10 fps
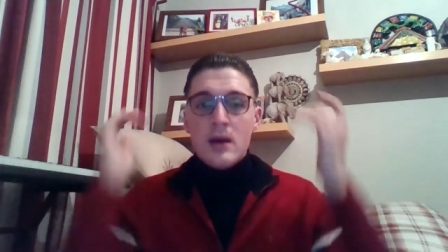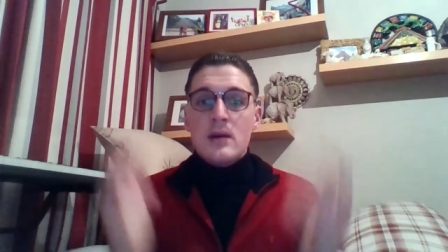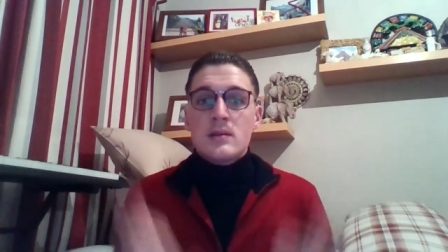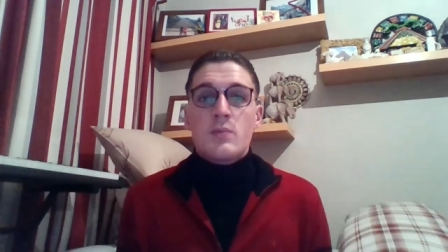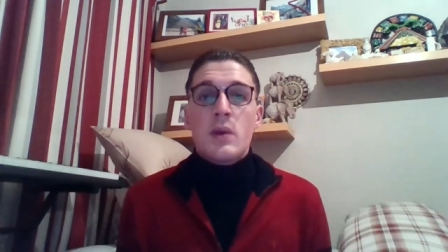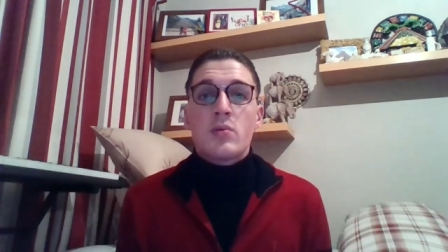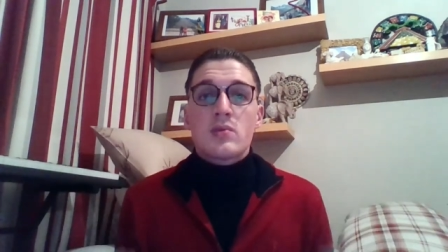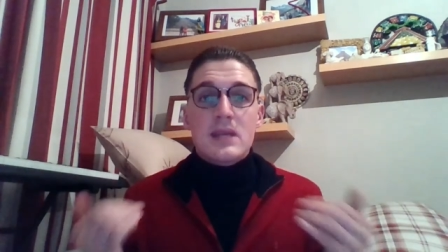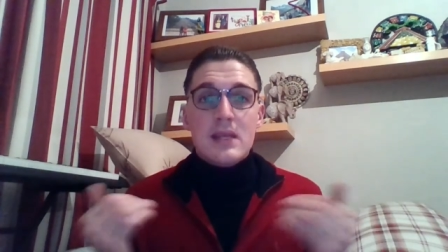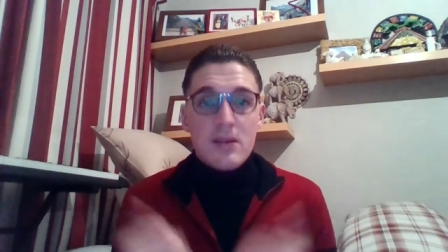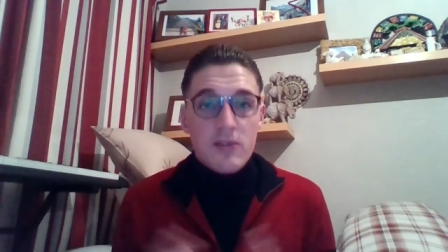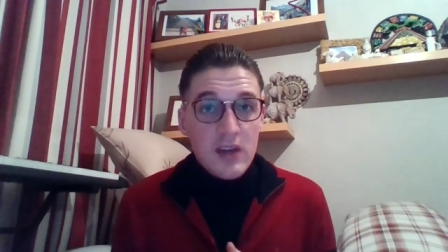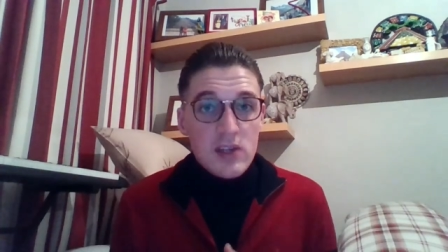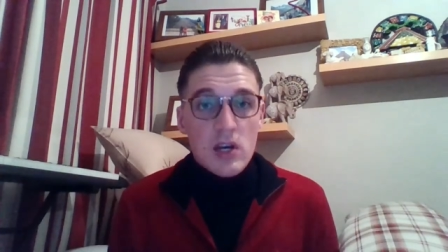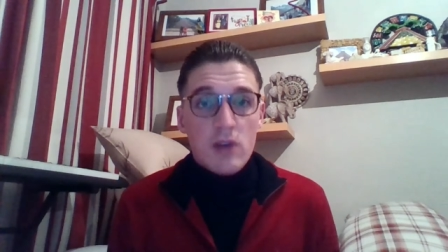so people see the
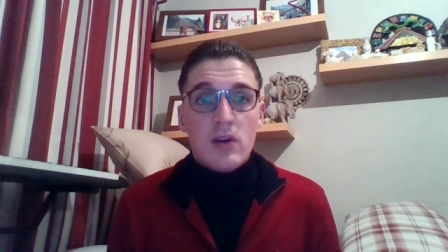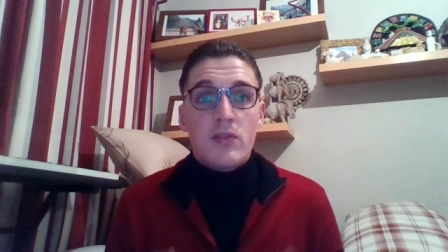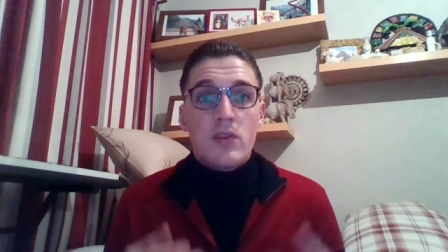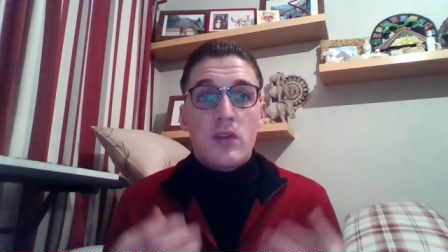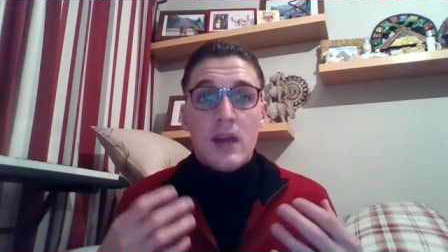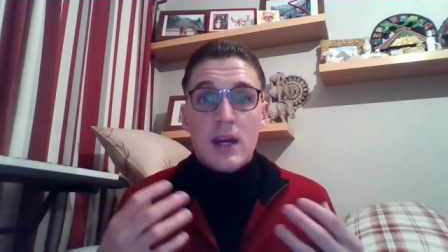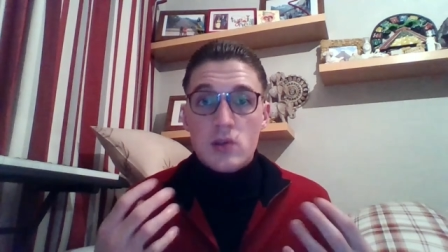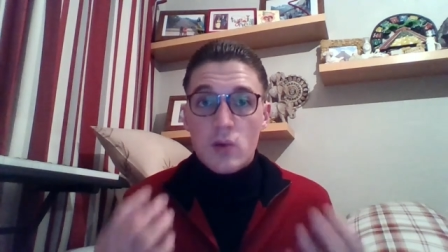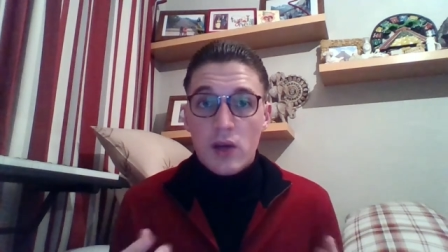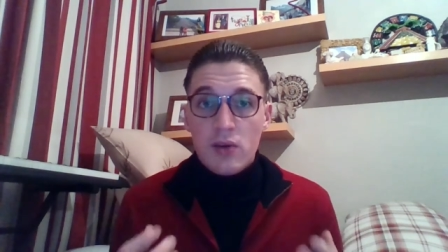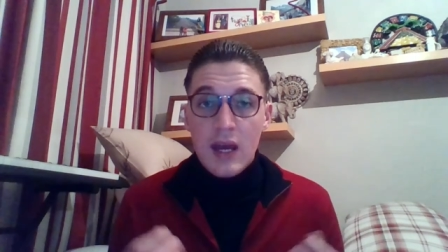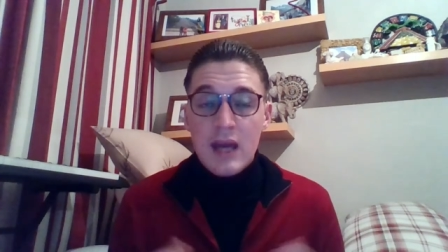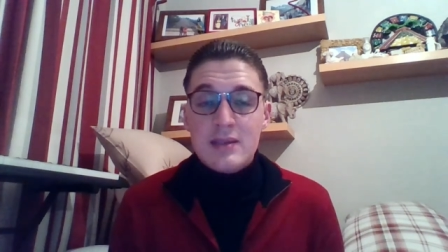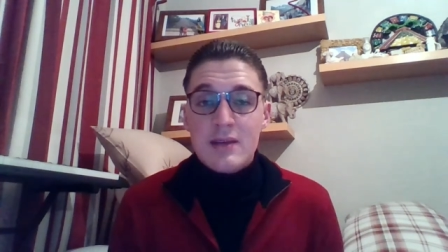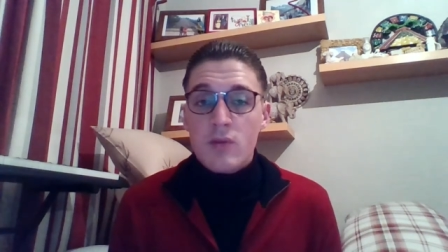feature rather than the actual hearing
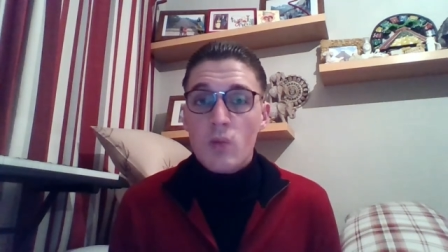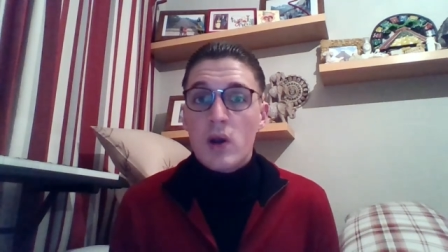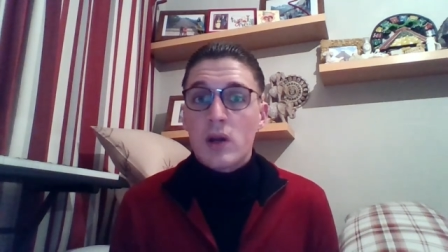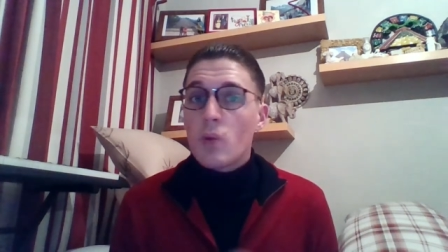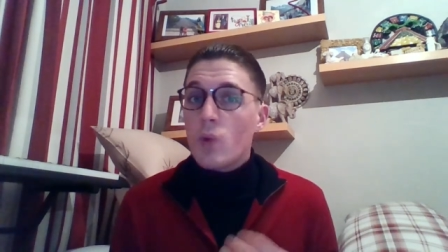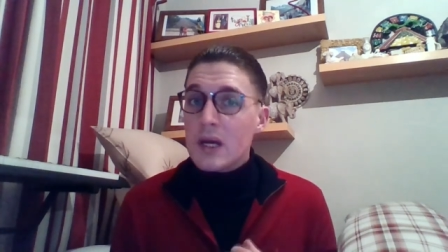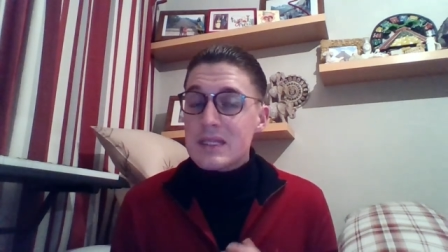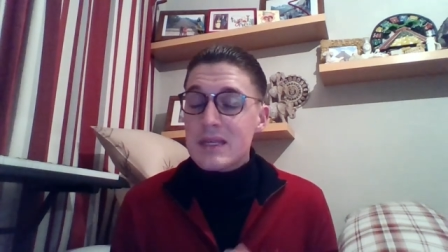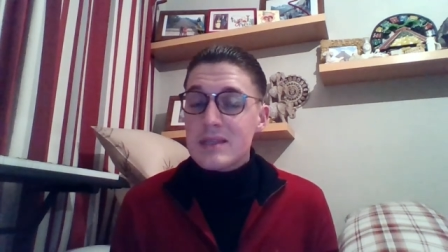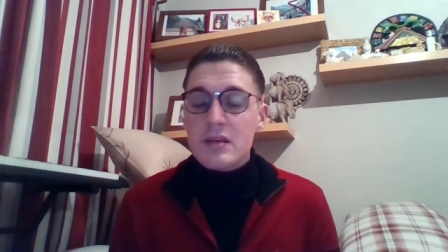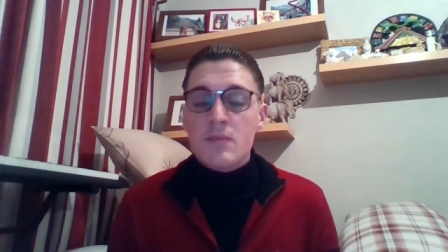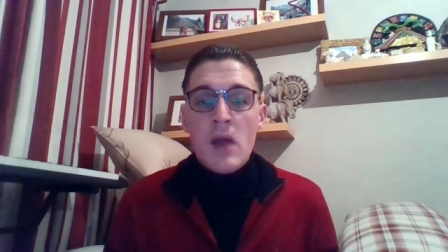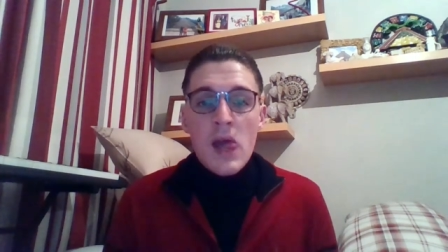aids if I'm wearing a wired system